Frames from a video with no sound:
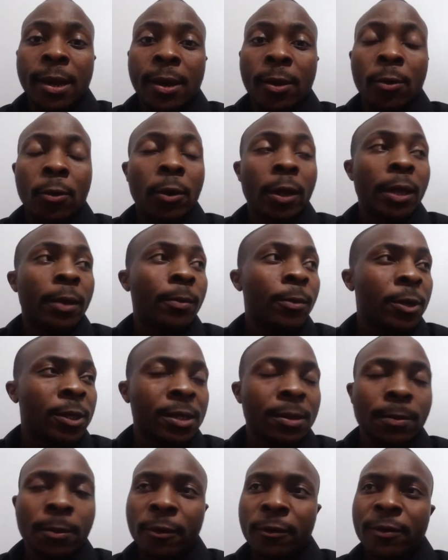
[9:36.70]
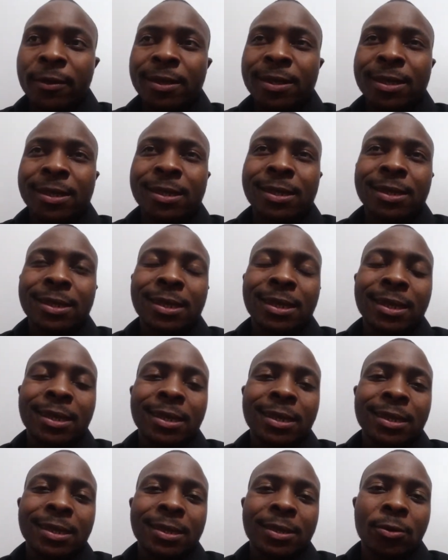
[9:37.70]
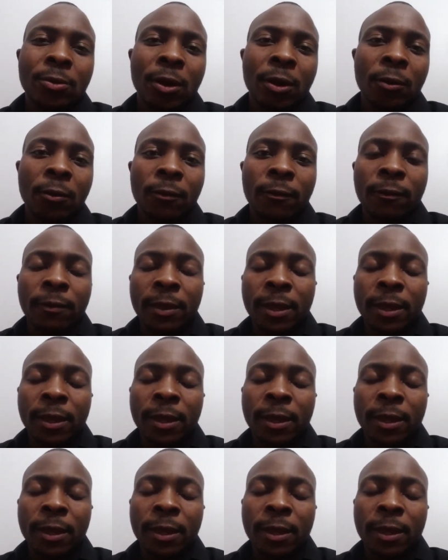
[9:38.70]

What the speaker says: or in most provinces it's one of